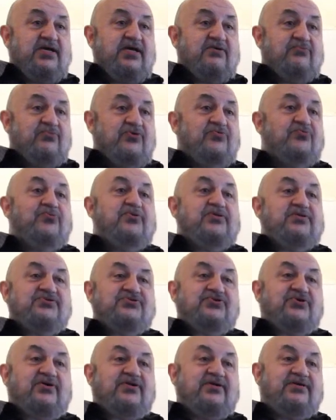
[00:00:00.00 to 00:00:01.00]
can with
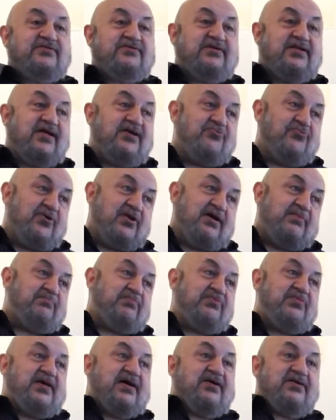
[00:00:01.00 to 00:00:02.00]
wheels on it, and I went
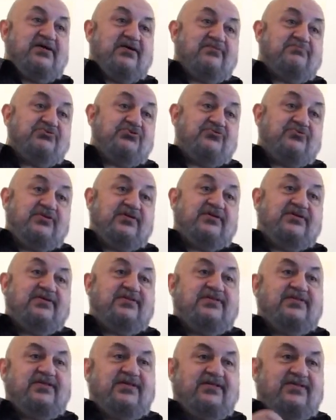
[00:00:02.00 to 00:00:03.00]
up and down Elm Street and
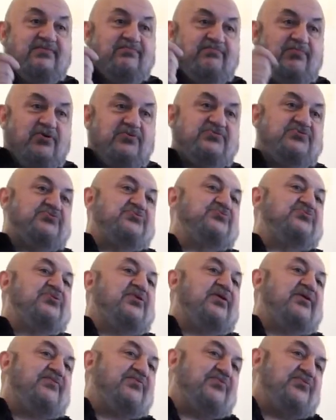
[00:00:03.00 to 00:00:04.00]
cleaned the posters
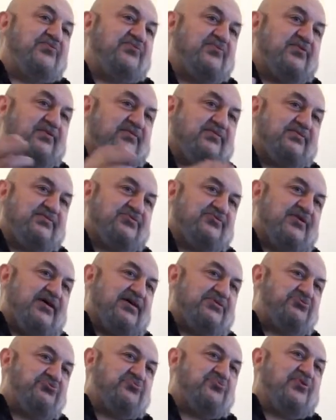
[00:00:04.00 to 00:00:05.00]
off, threw the
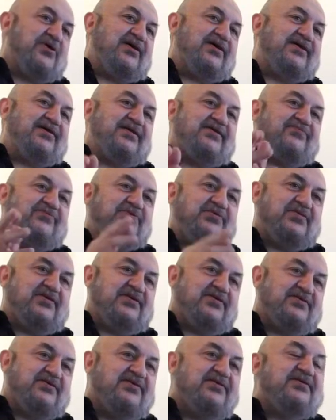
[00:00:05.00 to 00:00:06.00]
trash away, and
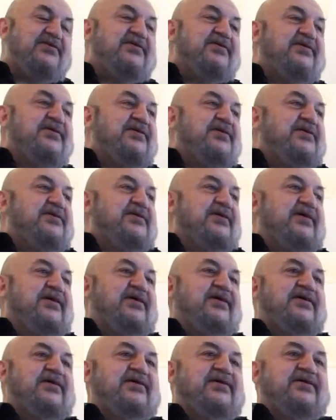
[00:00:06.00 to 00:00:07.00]
everything.
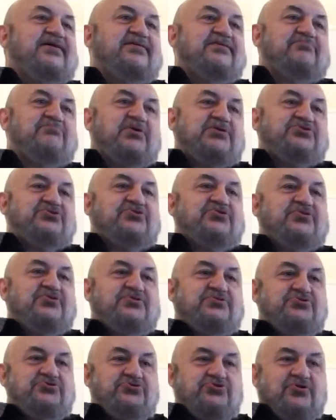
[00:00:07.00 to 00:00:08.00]
And much to
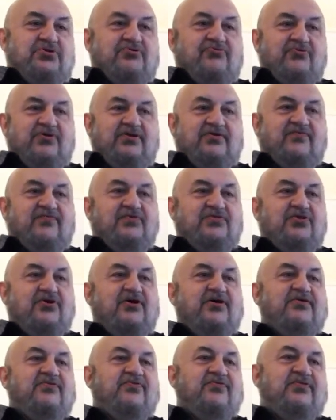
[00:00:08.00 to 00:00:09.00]
the chagrin of a
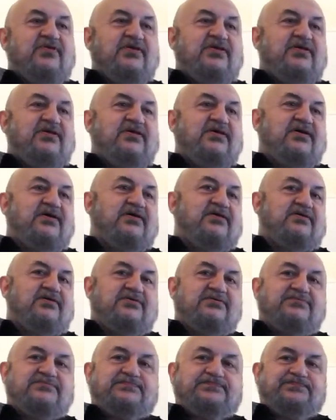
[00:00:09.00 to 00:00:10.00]
lot of the
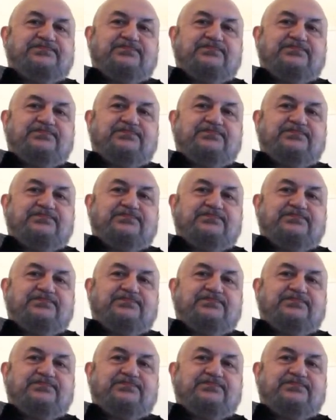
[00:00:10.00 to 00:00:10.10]
uh,